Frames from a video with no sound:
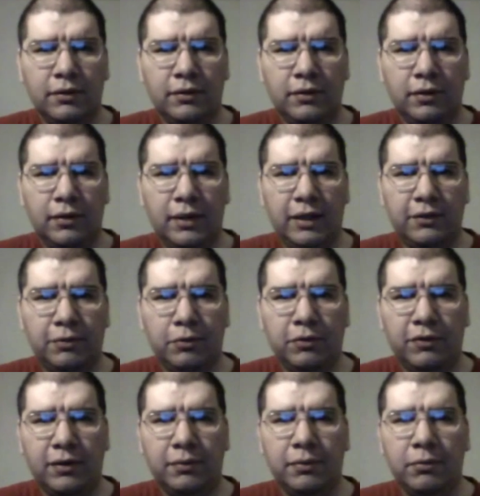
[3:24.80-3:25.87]
So that's where
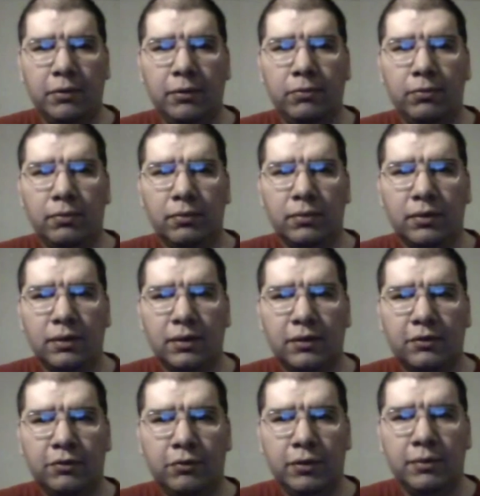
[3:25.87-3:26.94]
something went
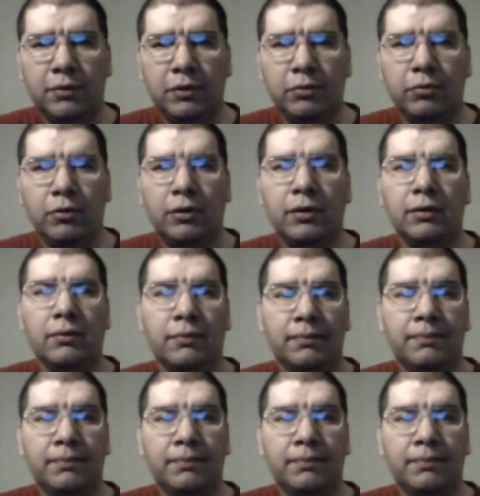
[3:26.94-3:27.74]
extremely wrong.